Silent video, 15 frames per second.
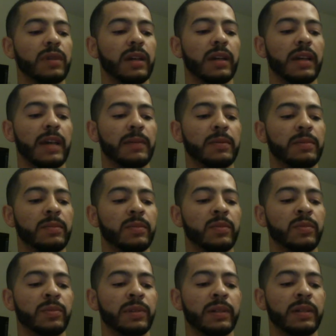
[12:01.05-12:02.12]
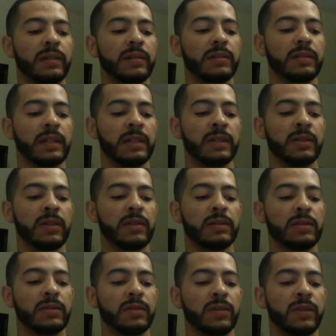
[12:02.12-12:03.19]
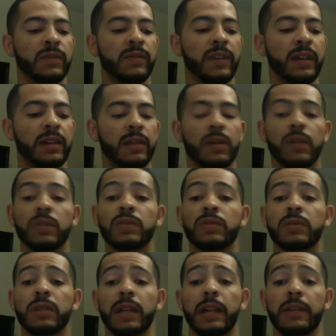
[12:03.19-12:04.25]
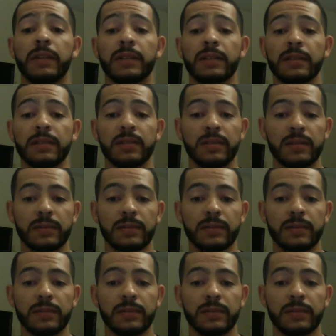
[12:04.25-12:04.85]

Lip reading: and capable peers and adults who convey cultural heritage.